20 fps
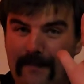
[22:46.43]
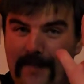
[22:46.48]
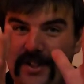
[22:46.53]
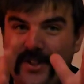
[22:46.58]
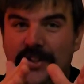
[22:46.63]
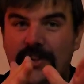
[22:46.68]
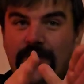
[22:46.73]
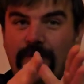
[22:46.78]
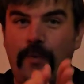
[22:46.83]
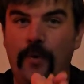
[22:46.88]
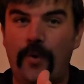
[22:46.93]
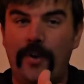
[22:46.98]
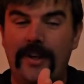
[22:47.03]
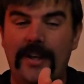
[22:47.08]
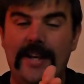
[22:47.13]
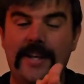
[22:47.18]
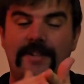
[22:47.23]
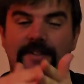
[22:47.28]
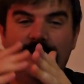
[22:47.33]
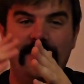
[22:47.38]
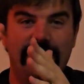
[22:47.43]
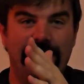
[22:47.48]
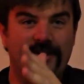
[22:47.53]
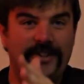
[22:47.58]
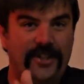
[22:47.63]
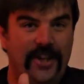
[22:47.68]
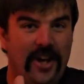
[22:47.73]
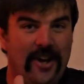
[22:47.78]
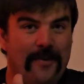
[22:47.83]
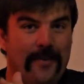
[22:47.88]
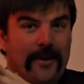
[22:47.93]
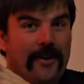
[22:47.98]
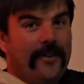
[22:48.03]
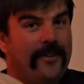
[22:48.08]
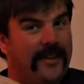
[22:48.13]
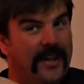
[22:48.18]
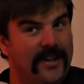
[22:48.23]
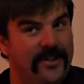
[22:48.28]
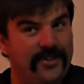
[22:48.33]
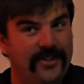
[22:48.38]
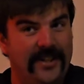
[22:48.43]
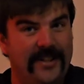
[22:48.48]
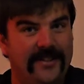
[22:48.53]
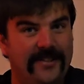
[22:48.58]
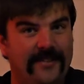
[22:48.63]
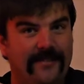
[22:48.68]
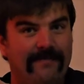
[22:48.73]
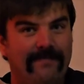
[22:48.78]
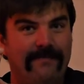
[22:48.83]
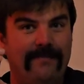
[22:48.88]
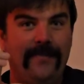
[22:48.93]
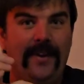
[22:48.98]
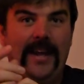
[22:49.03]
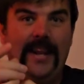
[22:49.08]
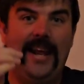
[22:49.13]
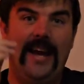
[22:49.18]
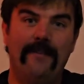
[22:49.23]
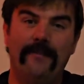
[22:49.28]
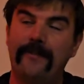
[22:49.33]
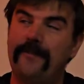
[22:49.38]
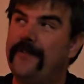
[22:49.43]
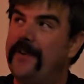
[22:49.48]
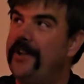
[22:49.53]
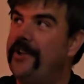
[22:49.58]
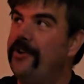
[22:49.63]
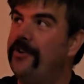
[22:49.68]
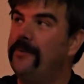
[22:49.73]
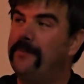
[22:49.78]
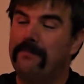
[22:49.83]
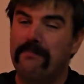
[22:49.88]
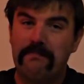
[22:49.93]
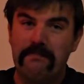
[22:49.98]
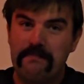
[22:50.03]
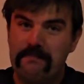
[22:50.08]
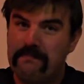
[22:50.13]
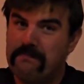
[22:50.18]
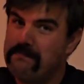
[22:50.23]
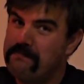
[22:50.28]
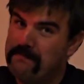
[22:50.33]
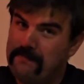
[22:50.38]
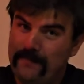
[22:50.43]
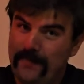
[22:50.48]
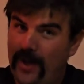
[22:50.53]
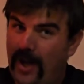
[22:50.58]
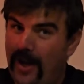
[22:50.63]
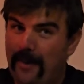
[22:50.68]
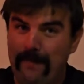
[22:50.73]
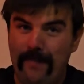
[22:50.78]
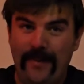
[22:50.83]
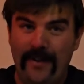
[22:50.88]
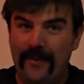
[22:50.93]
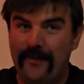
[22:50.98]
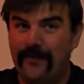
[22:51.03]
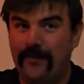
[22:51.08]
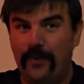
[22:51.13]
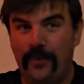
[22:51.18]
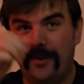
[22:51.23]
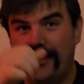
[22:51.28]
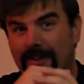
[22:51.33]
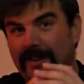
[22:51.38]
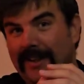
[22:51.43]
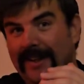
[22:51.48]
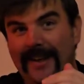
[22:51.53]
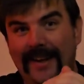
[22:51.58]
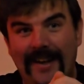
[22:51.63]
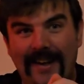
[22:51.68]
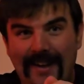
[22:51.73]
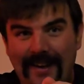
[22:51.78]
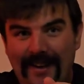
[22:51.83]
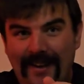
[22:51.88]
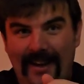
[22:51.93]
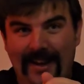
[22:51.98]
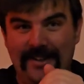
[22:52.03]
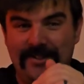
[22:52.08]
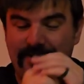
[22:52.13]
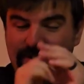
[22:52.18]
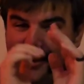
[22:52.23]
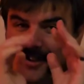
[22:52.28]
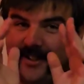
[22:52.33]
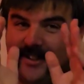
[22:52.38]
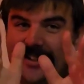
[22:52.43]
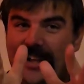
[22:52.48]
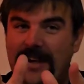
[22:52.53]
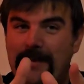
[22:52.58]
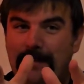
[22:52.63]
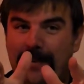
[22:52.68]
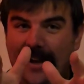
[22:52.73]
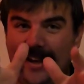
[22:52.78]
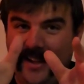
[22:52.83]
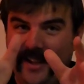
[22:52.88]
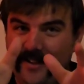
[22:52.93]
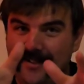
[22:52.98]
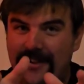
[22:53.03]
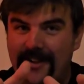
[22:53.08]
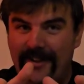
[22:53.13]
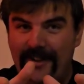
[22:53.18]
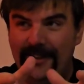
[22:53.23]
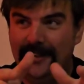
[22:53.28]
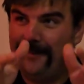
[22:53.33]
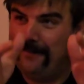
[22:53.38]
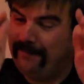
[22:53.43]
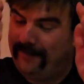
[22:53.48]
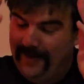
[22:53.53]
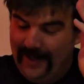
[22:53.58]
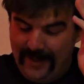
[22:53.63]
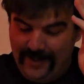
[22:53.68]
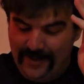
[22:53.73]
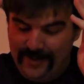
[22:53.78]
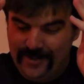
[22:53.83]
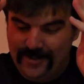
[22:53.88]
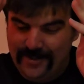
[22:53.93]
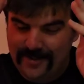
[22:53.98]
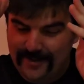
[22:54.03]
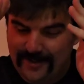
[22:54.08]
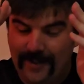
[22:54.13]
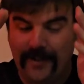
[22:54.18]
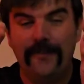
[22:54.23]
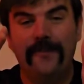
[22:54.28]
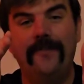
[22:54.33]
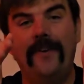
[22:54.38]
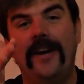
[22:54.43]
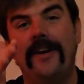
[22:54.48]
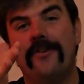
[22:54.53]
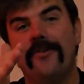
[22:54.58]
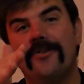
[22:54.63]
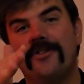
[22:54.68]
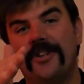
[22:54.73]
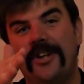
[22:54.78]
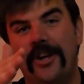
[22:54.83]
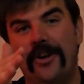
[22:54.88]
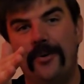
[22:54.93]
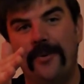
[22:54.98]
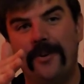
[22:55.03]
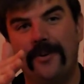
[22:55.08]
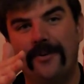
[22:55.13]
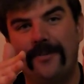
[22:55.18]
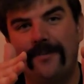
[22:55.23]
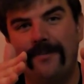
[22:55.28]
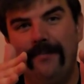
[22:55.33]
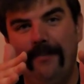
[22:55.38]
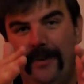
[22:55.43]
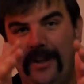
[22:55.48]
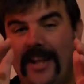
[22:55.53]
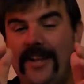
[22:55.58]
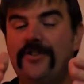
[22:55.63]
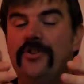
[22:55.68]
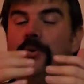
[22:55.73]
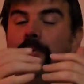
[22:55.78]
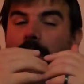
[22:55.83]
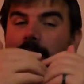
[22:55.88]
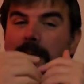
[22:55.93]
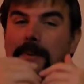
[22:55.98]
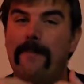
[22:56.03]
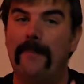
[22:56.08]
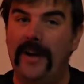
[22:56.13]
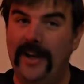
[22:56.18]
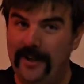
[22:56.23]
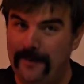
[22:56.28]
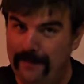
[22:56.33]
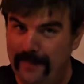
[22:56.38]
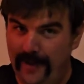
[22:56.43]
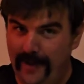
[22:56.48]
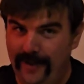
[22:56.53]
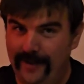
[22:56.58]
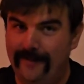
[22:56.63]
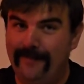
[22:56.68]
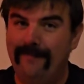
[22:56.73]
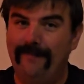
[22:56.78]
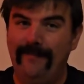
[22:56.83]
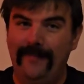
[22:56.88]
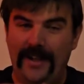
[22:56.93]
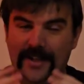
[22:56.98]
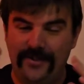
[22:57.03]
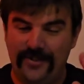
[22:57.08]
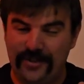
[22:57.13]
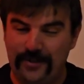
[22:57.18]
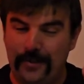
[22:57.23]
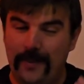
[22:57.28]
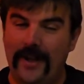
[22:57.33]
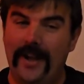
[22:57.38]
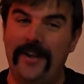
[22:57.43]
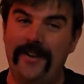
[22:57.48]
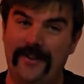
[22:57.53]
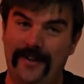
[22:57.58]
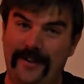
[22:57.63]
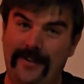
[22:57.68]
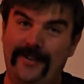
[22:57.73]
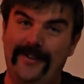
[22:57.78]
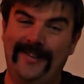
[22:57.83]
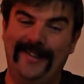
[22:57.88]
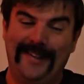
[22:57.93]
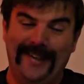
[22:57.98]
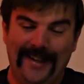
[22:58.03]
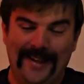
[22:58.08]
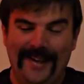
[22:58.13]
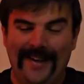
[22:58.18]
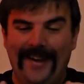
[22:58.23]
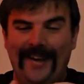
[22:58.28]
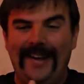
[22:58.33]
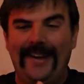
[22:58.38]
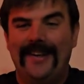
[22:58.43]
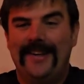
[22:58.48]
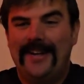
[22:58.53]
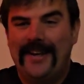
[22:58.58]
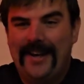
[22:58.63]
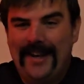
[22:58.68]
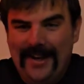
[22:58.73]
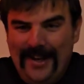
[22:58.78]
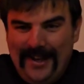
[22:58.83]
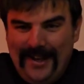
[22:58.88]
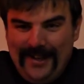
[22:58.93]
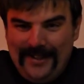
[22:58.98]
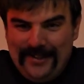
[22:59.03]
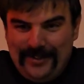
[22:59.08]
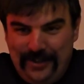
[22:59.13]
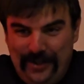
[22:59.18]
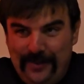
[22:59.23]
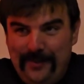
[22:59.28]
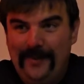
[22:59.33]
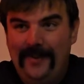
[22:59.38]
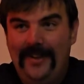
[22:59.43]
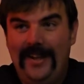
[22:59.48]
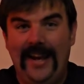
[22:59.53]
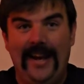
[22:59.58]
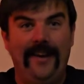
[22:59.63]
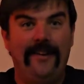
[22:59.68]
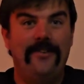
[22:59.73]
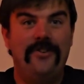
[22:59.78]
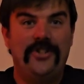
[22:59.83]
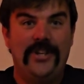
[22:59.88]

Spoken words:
Mrs. Voorhees is scarier than Jason, I have a video up there for it. I still stand by that today. I still find her scarier. But that's only my opinion. That's just what I think. So, yeah,